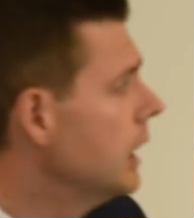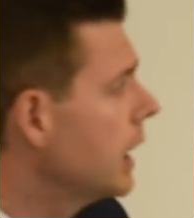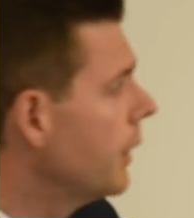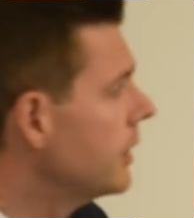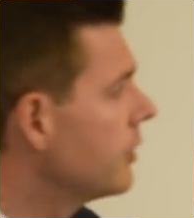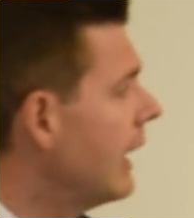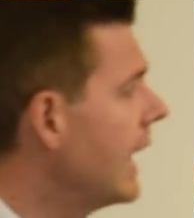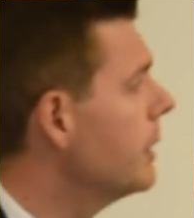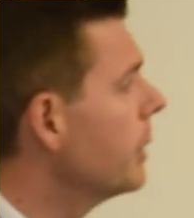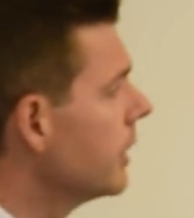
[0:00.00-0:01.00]
going to
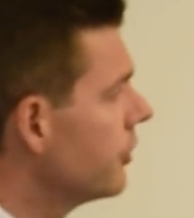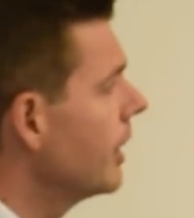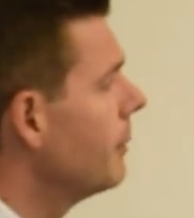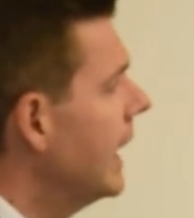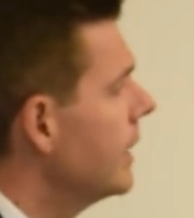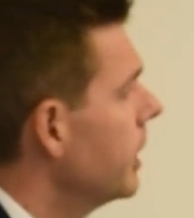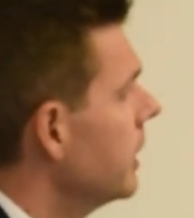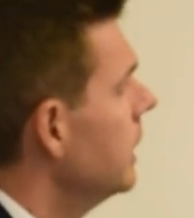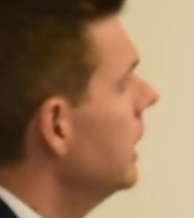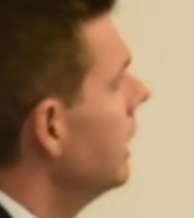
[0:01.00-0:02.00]
Labour, some
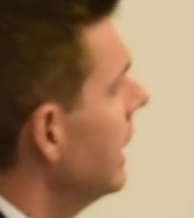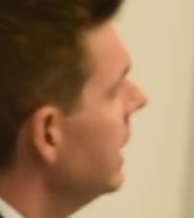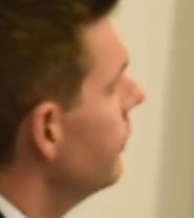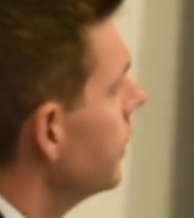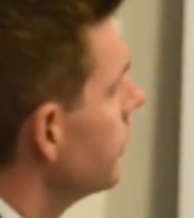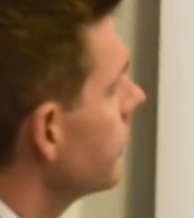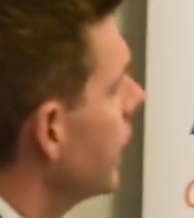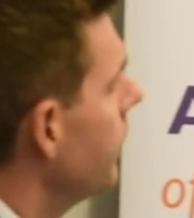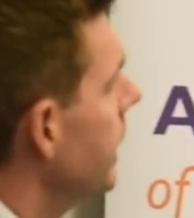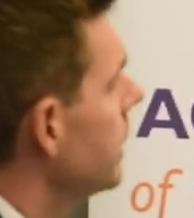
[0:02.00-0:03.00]
Labour Leavers
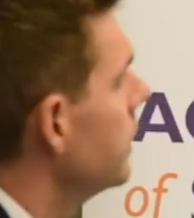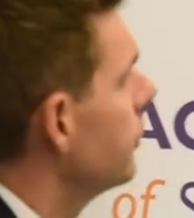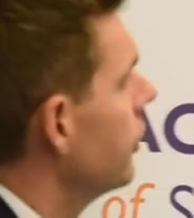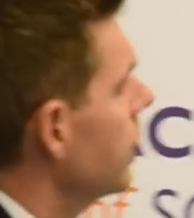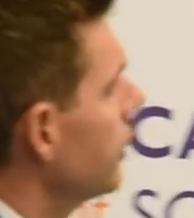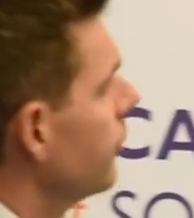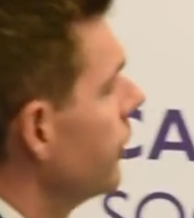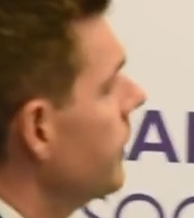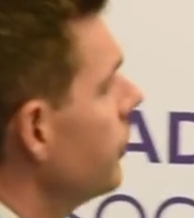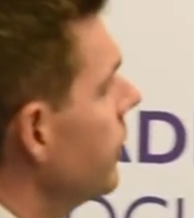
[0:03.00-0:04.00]
going to the
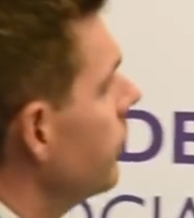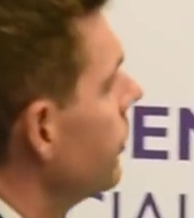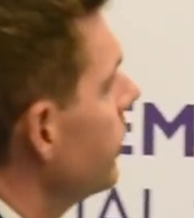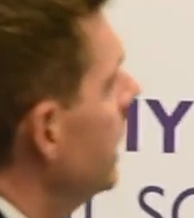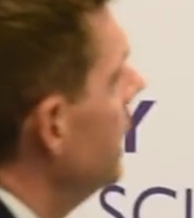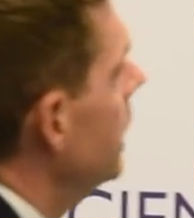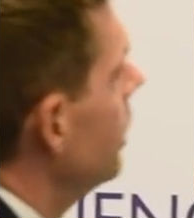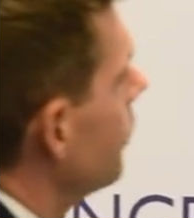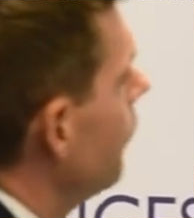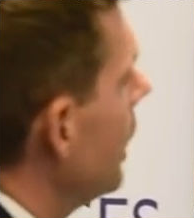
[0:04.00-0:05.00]
Conservatives.
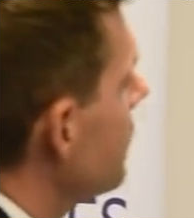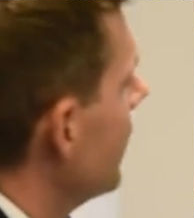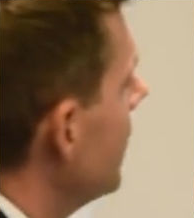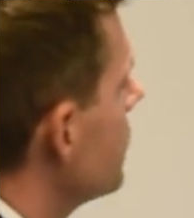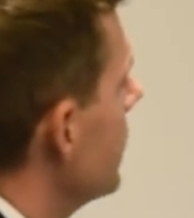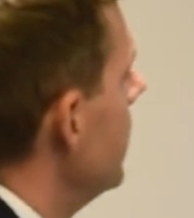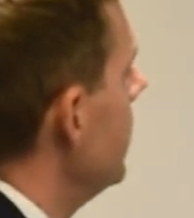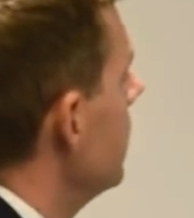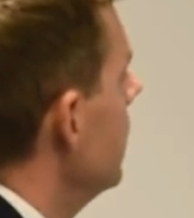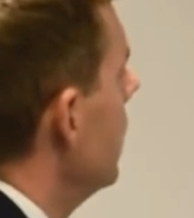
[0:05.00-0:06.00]
So
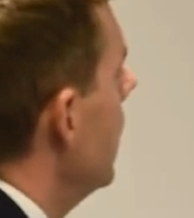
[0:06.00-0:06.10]
volatility